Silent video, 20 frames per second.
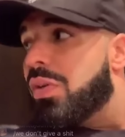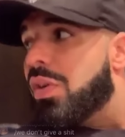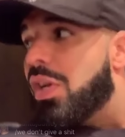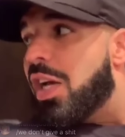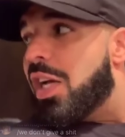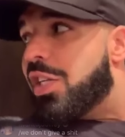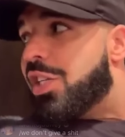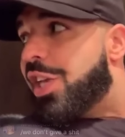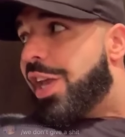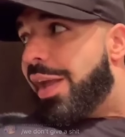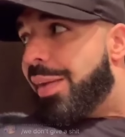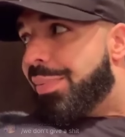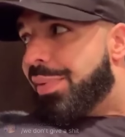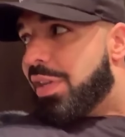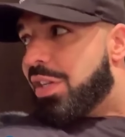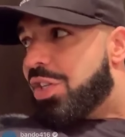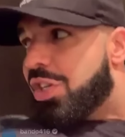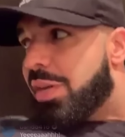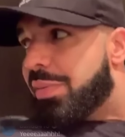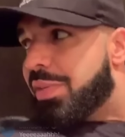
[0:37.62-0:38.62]
A
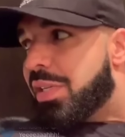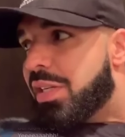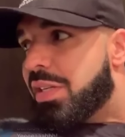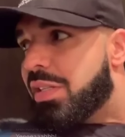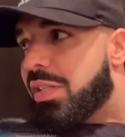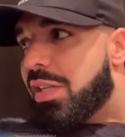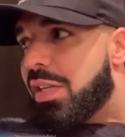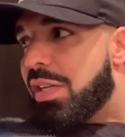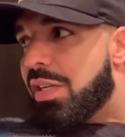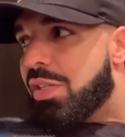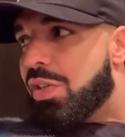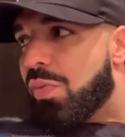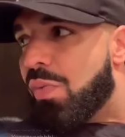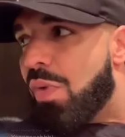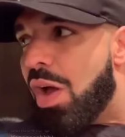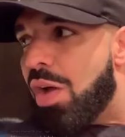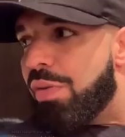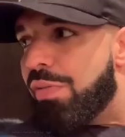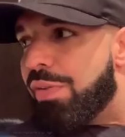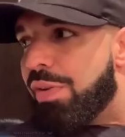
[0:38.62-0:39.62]
championship to the city of
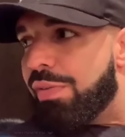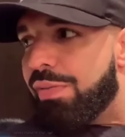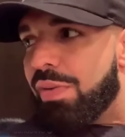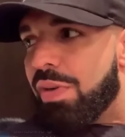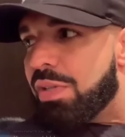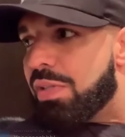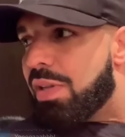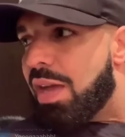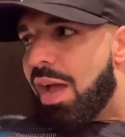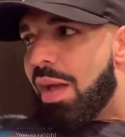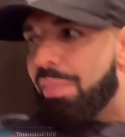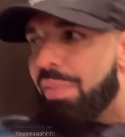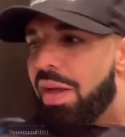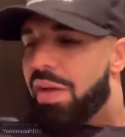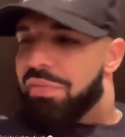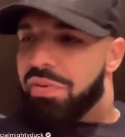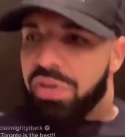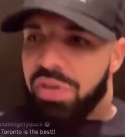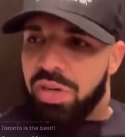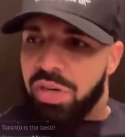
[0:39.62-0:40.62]
Toronto for the first time
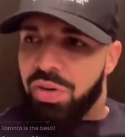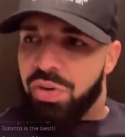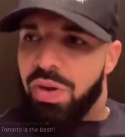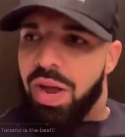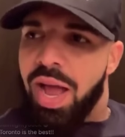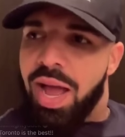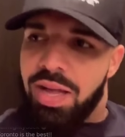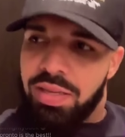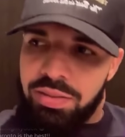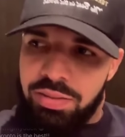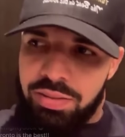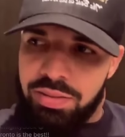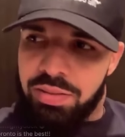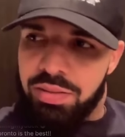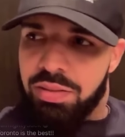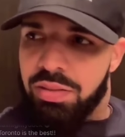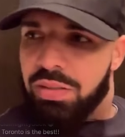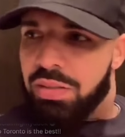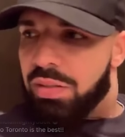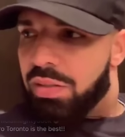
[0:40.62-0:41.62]
ever. Congrats.
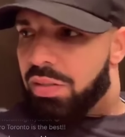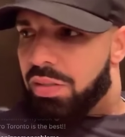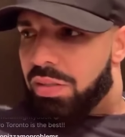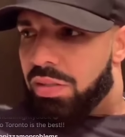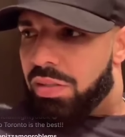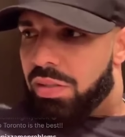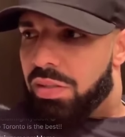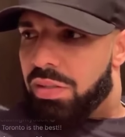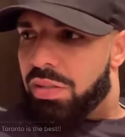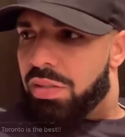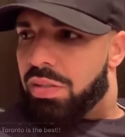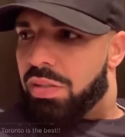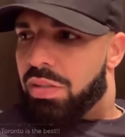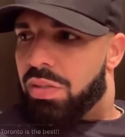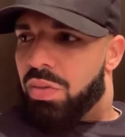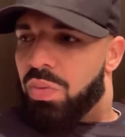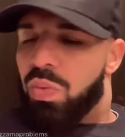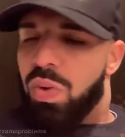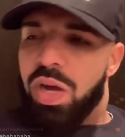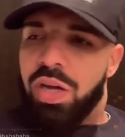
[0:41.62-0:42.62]

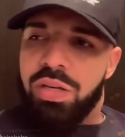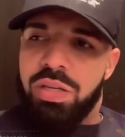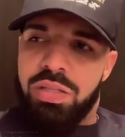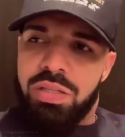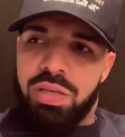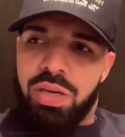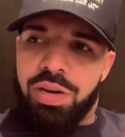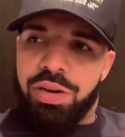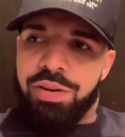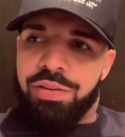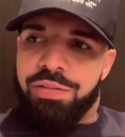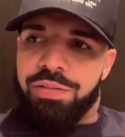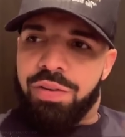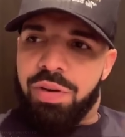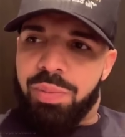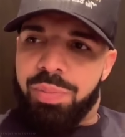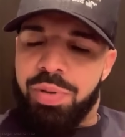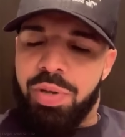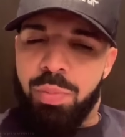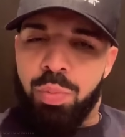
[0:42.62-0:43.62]
Well deserved for the
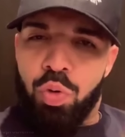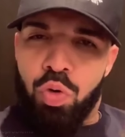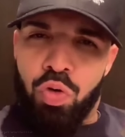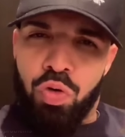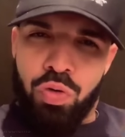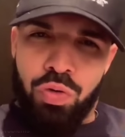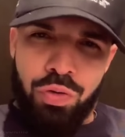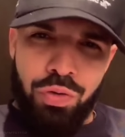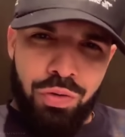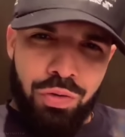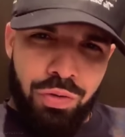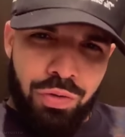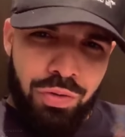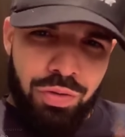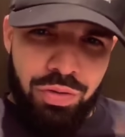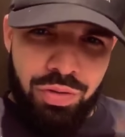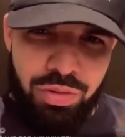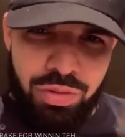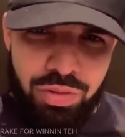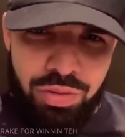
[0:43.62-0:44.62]
people.
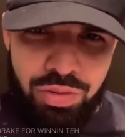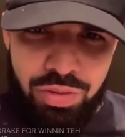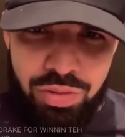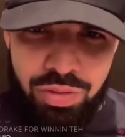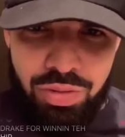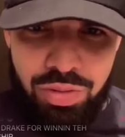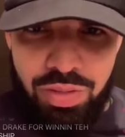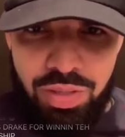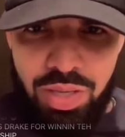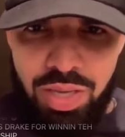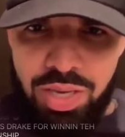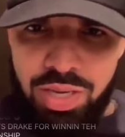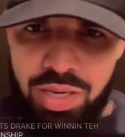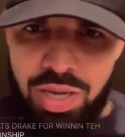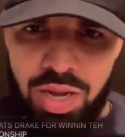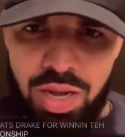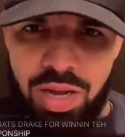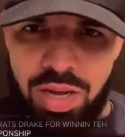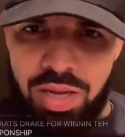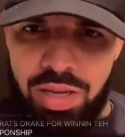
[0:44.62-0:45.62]
And,
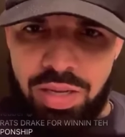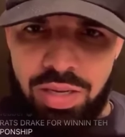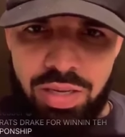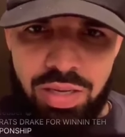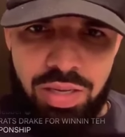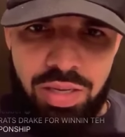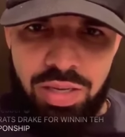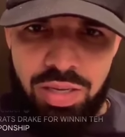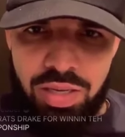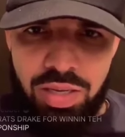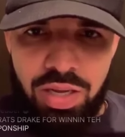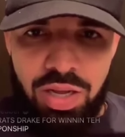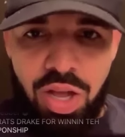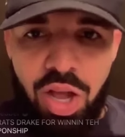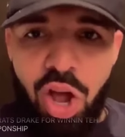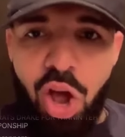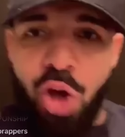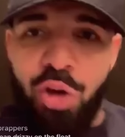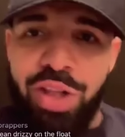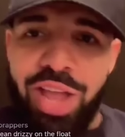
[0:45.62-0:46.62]
uh,
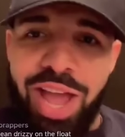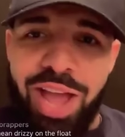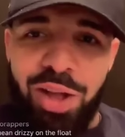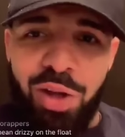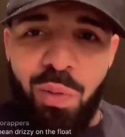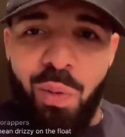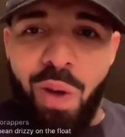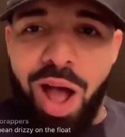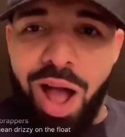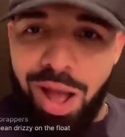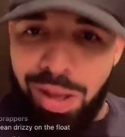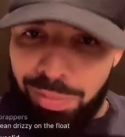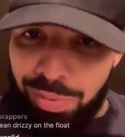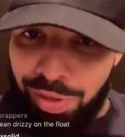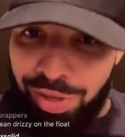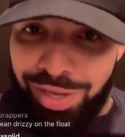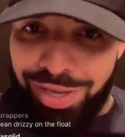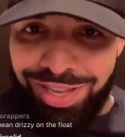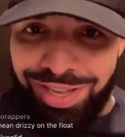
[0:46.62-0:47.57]
oh yeah, Guap.